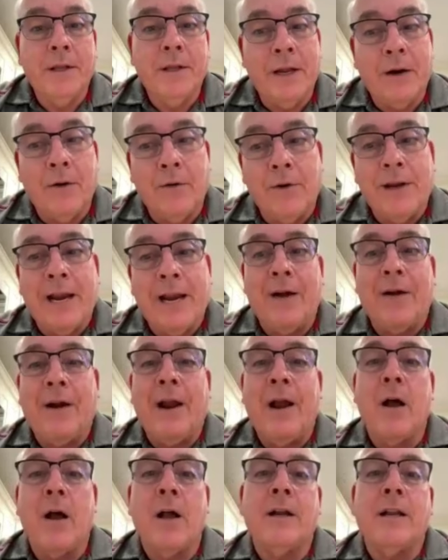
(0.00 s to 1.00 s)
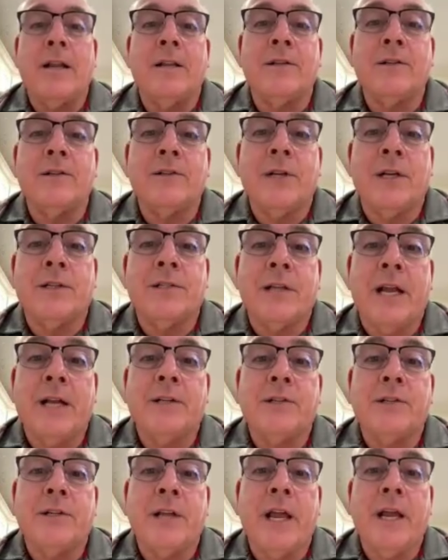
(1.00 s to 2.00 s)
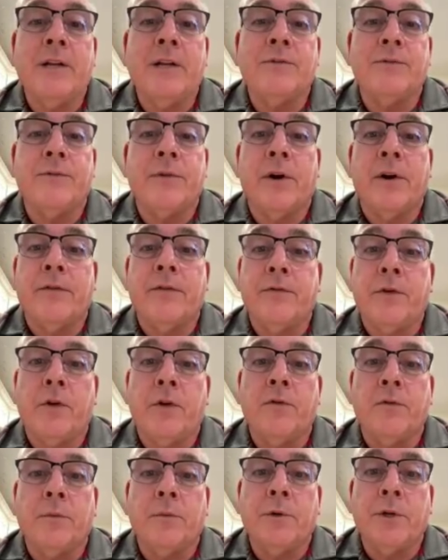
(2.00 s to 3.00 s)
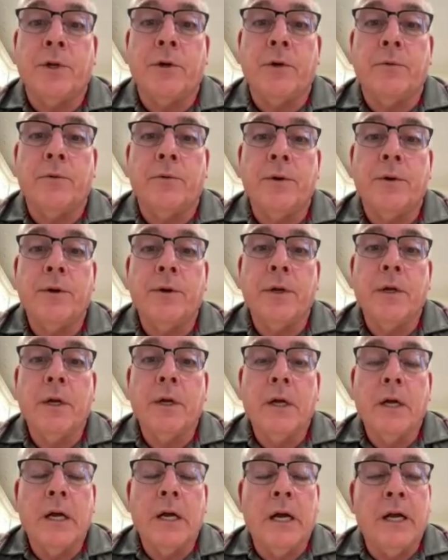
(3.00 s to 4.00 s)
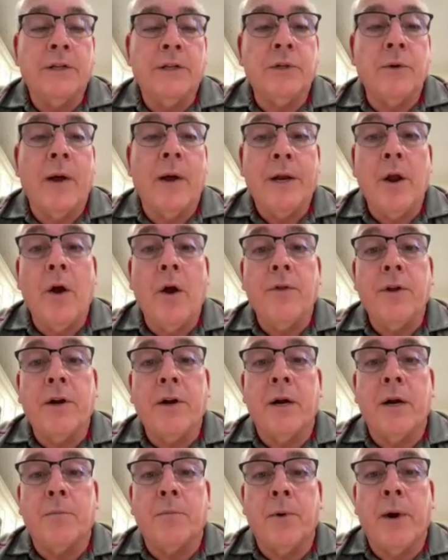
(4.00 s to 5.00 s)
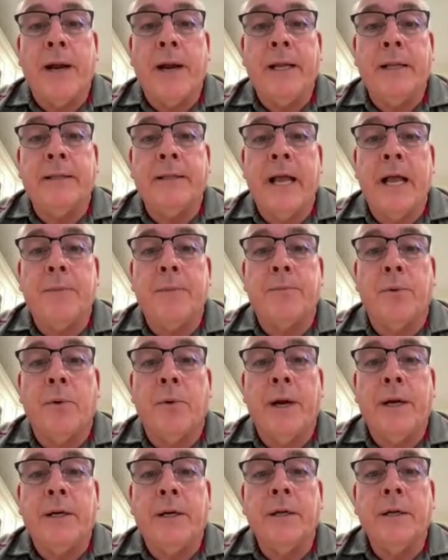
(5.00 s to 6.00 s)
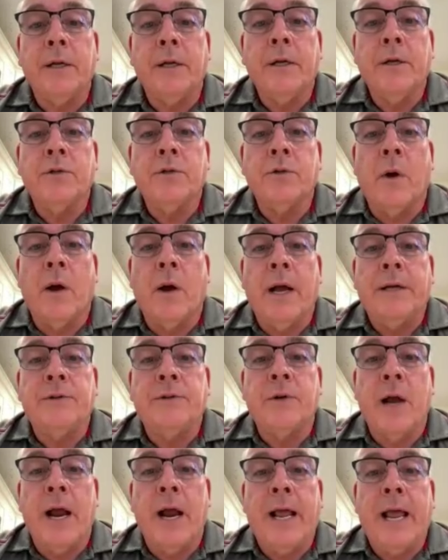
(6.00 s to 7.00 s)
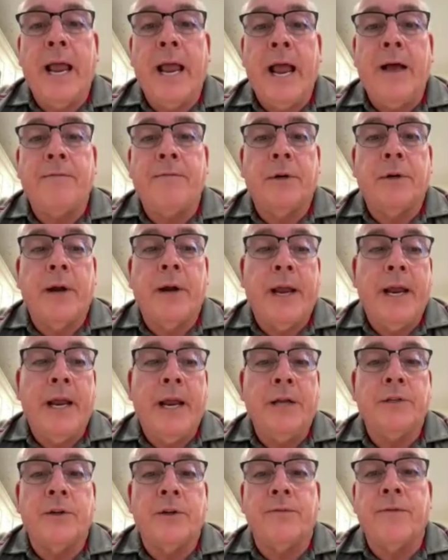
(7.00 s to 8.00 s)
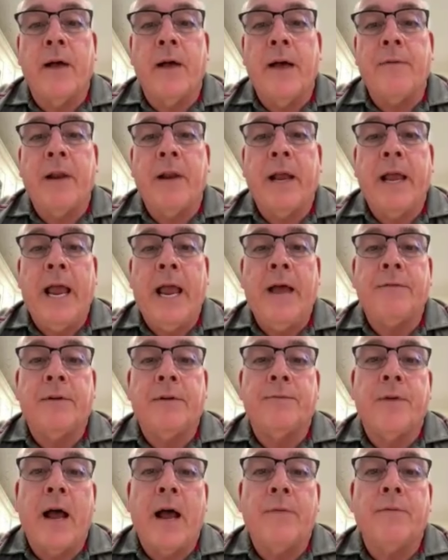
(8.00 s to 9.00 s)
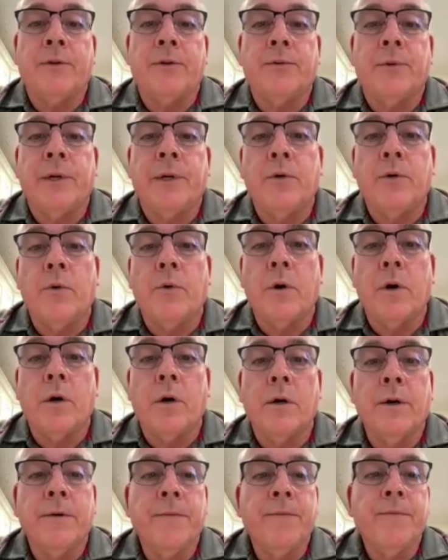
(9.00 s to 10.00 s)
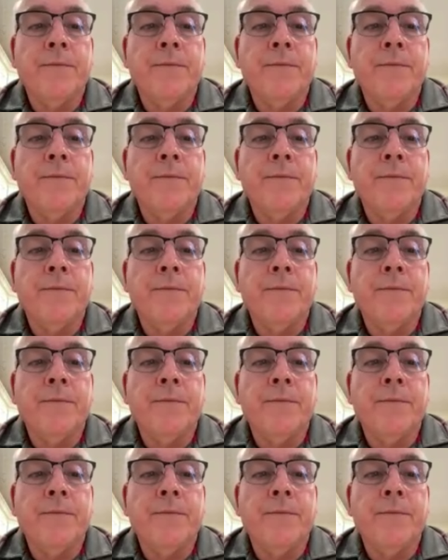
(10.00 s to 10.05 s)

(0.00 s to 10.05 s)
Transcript: They don't carry on to the 6-8 stage. Very few of them do. So I know they're going to break at that point. So I try to have their age at 5.5 to 5 3/4.